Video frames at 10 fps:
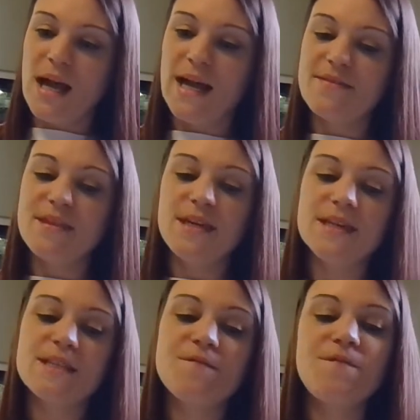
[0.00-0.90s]
I think
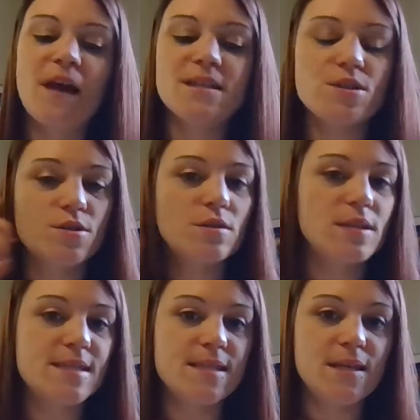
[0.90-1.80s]
it's faster to
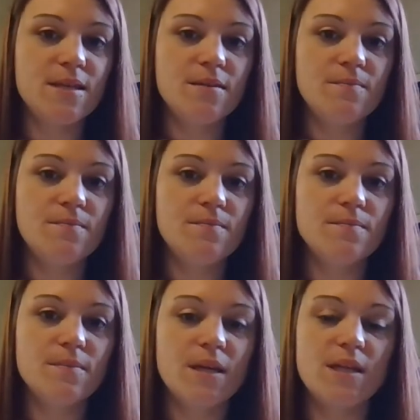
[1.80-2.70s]
listen
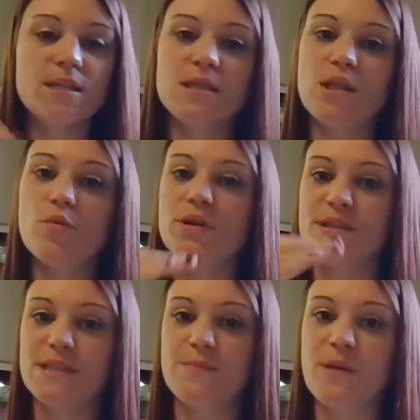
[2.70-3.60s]
and slower to
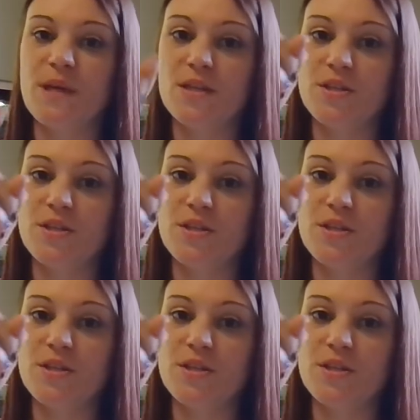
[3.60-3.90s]
speak.